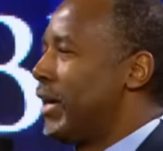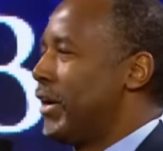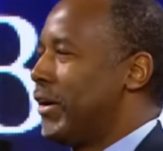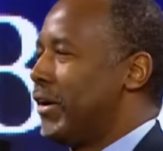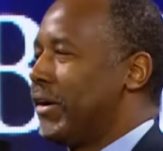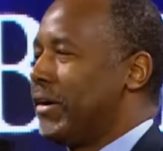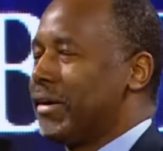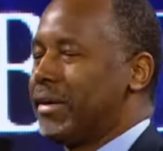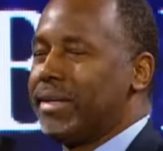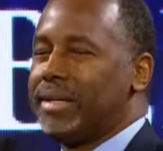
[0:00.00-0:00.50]

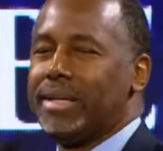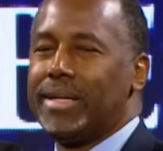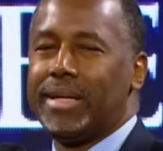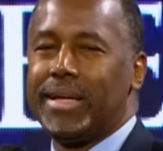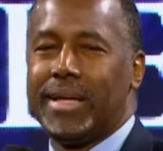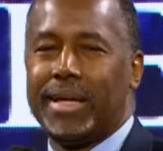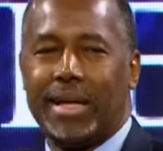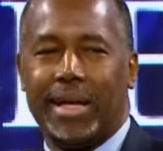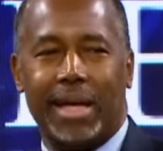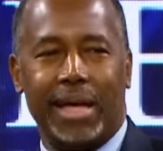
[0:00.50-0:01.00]
are
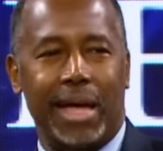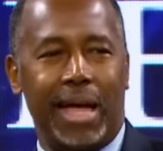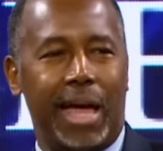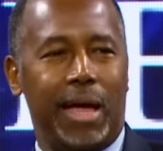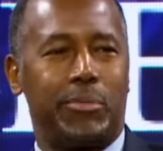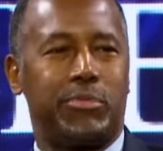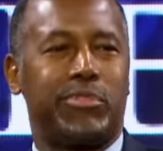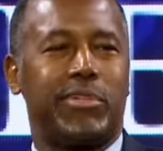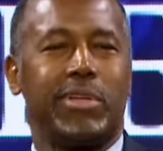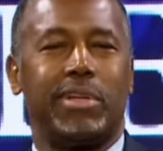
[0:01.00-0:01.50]

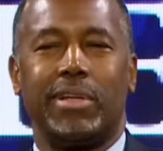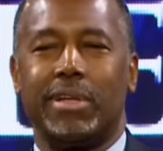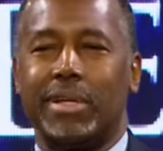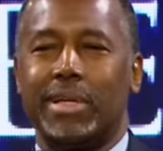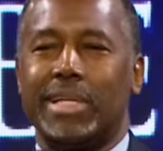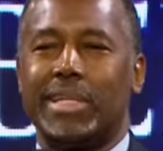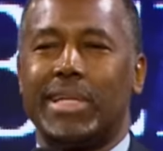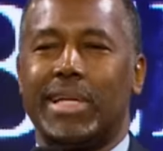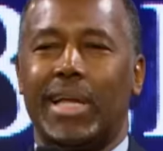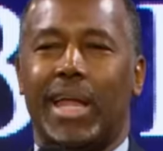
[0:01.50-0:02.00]

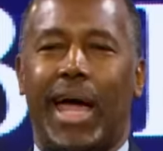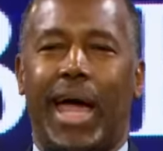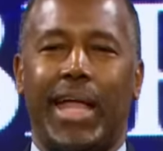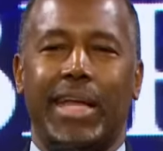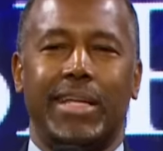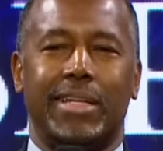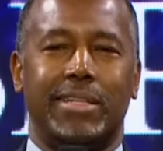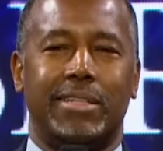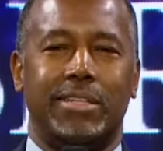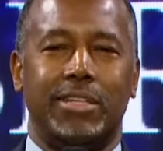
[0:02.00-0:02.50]
absolutely
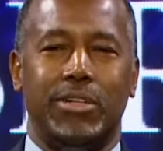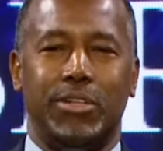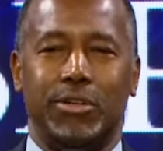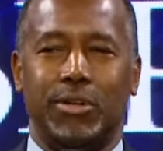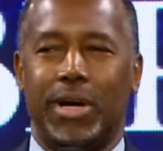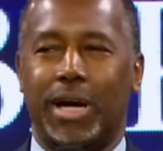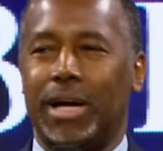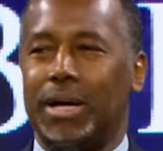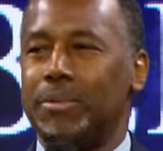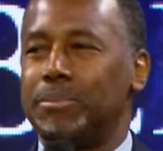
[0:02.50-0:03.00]
delighted to
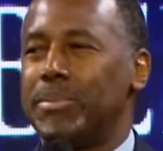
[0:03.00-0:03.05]
uh,